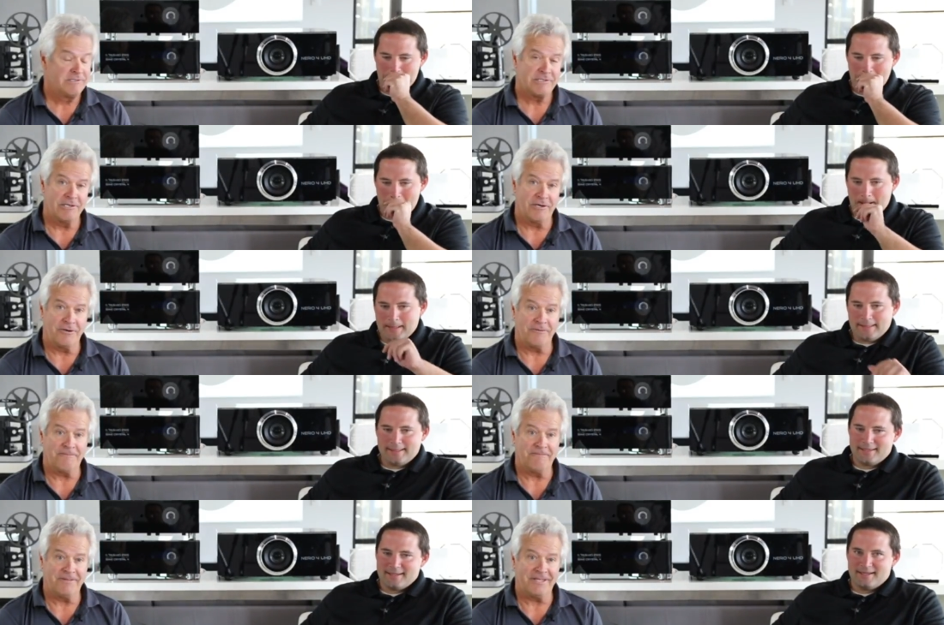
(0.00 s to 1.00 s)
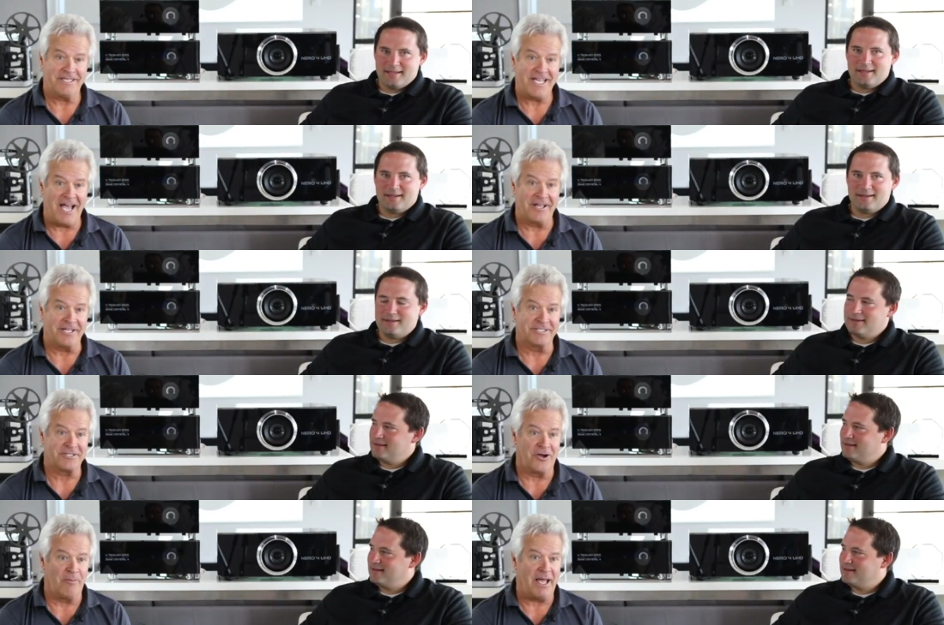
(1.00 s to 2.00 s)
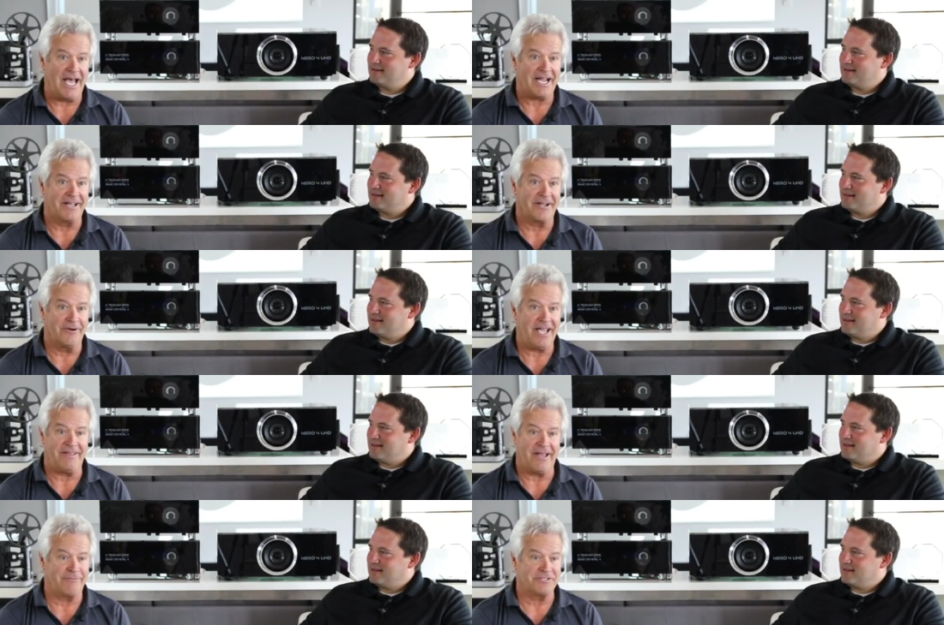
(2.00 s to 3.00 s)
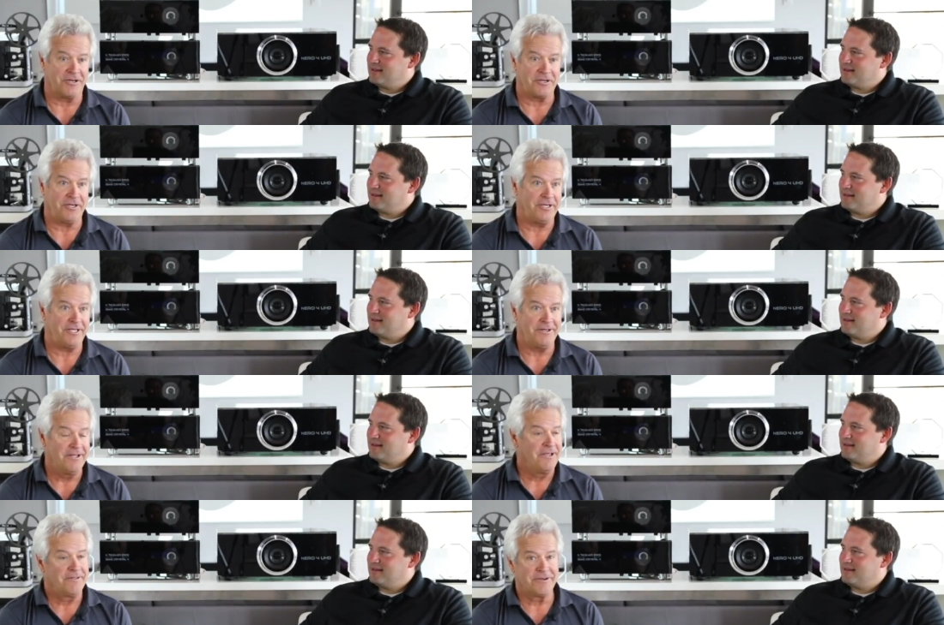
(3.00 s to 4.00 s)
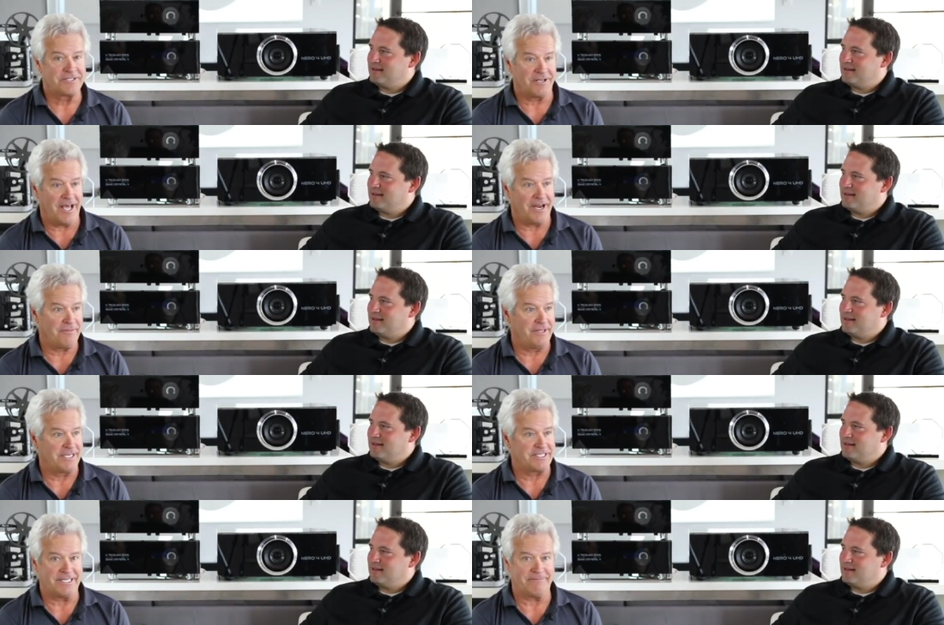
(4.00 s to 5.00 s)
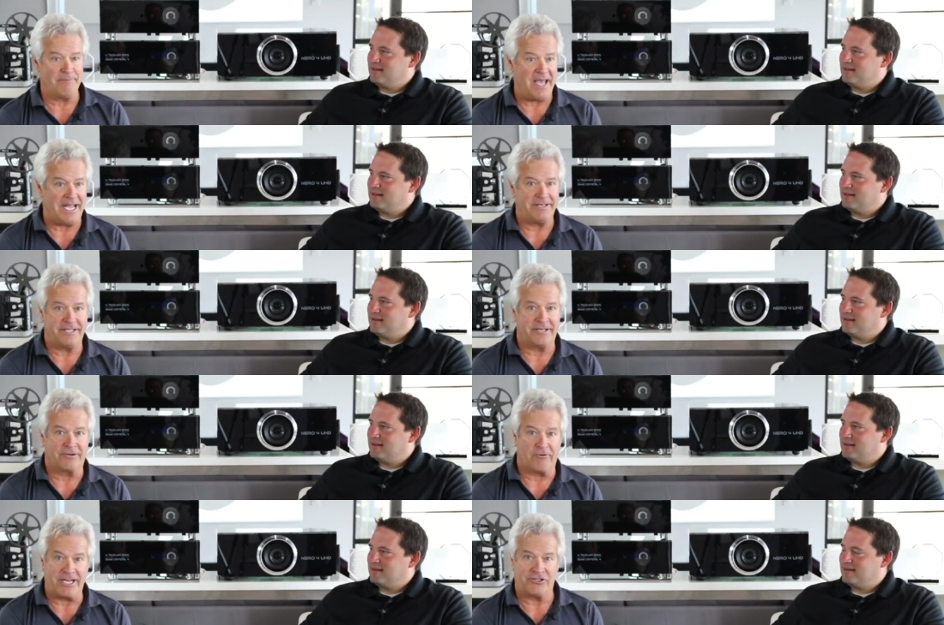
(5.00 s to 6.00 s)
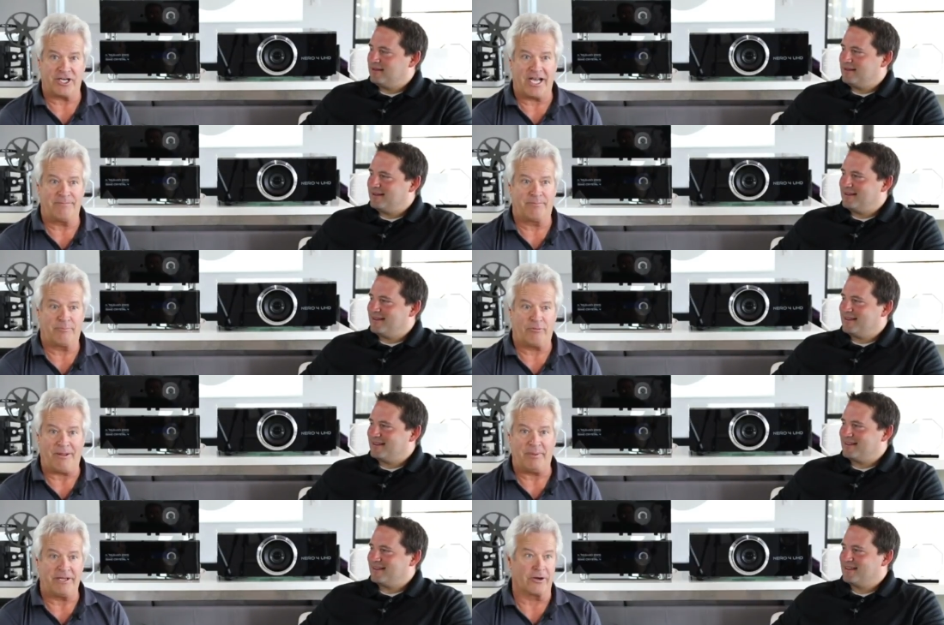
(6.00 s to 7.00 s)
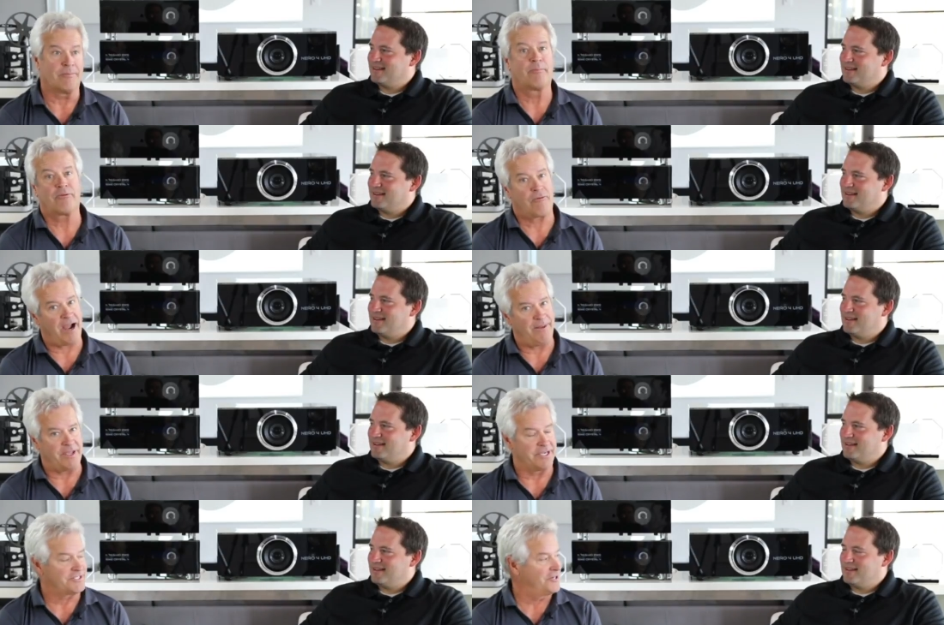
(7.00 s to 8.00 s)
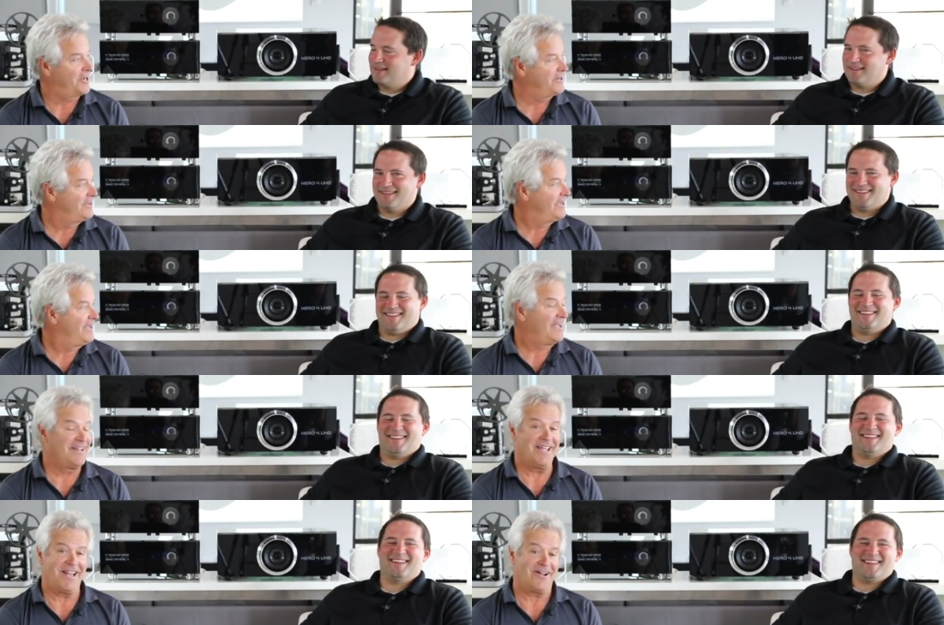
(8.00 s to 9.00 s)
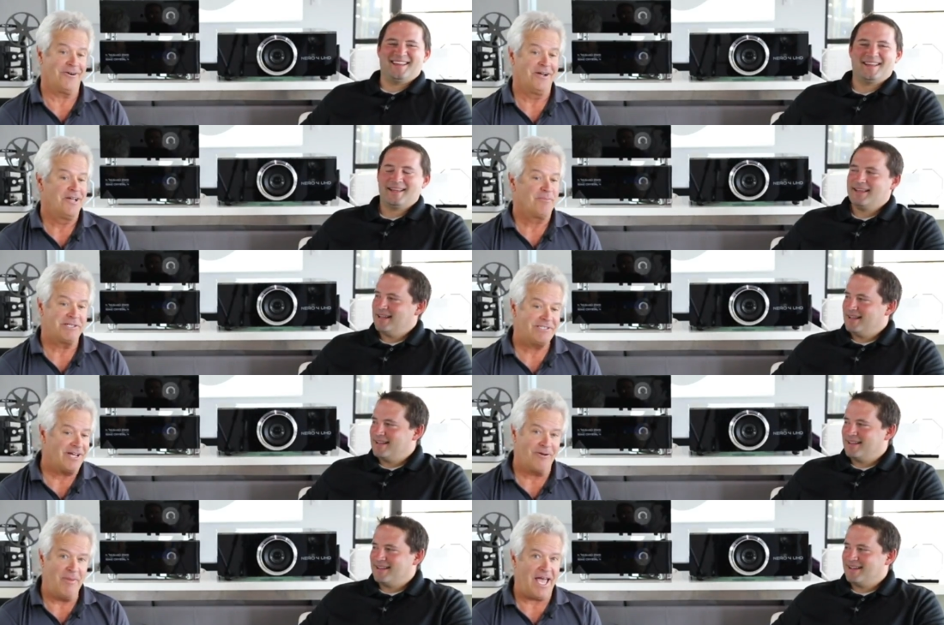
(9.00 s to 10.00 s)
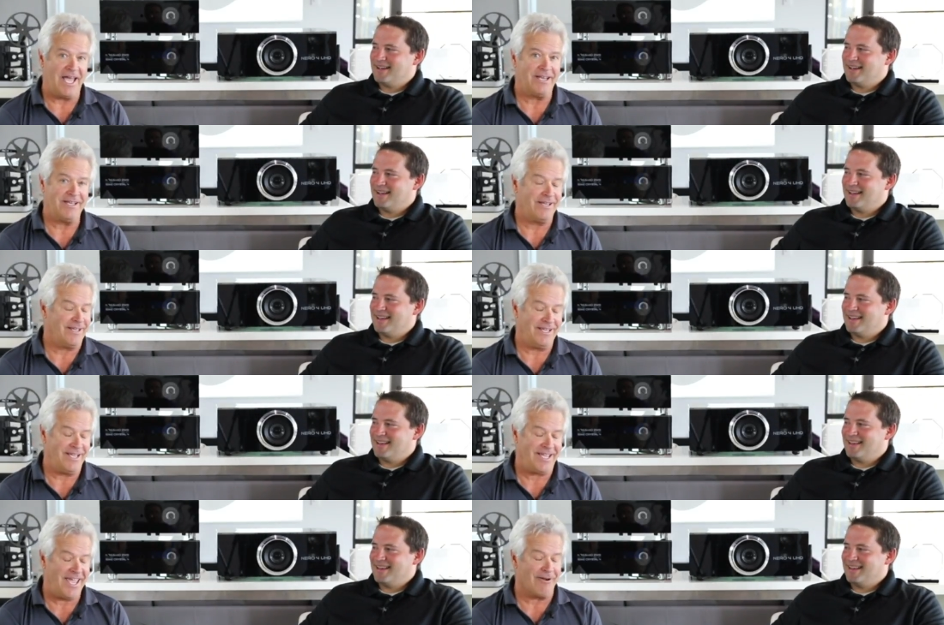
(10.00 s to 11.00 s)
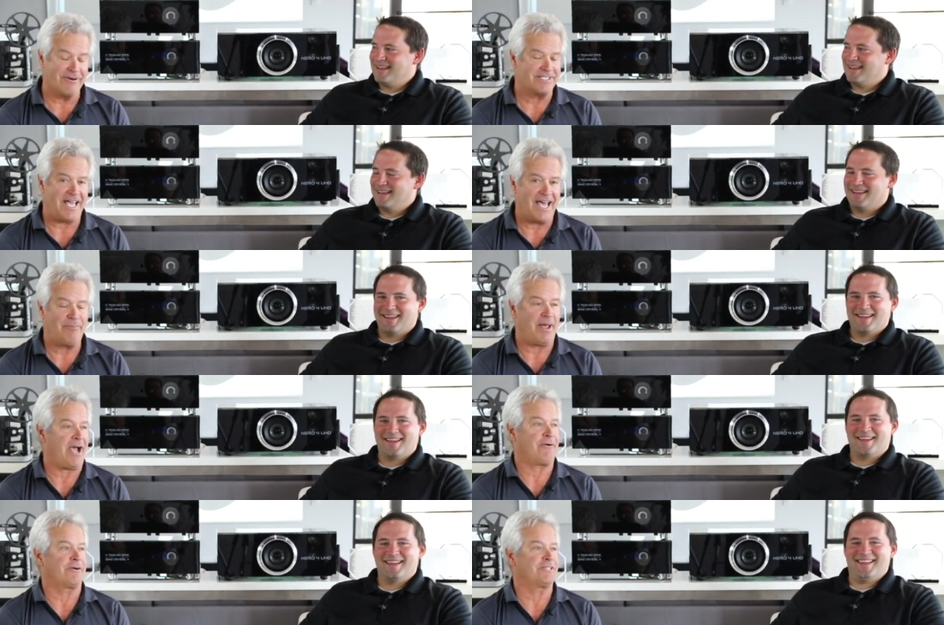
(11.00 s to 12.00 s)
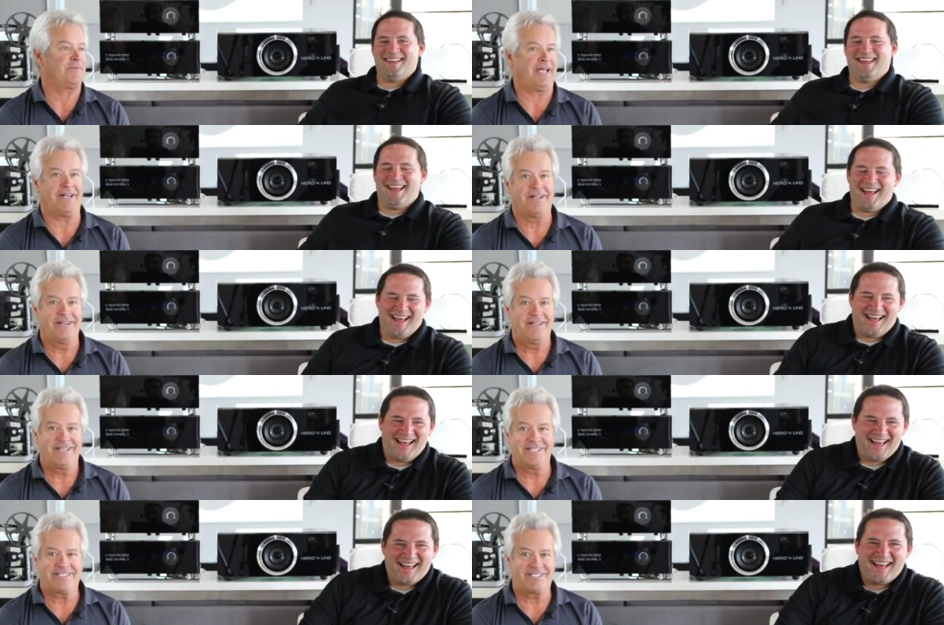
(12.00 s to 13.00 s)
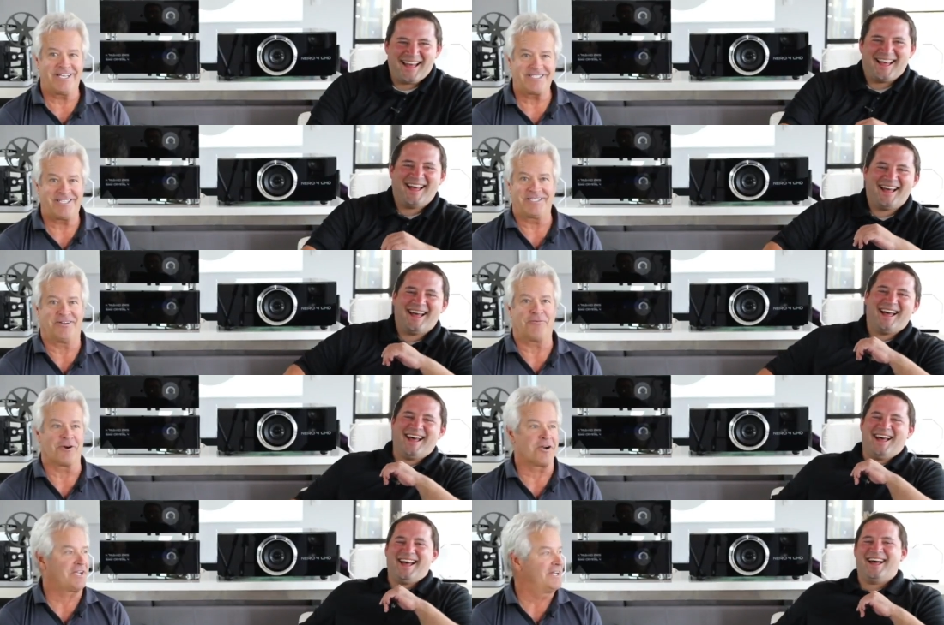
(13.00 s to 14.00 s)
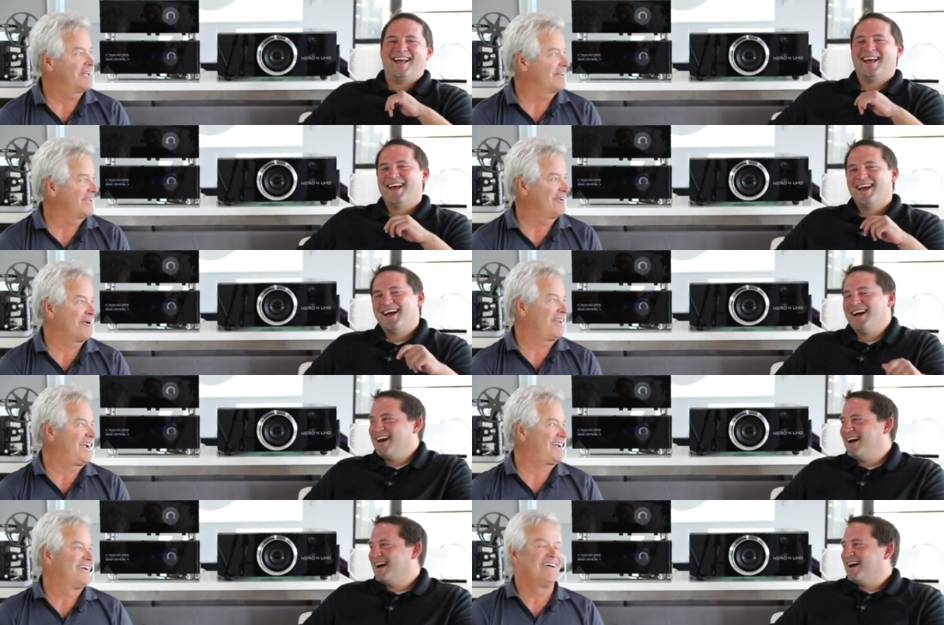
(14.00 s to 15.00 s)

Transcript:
Speaker 1: So the Italians call back and go, hey, that was all good. There's a lot of things that Matt did a great job prepping or priming us on. And then they go, but tell Matt he can't wear his hat backwards, man. it just doesn't work in Italy. And we're like,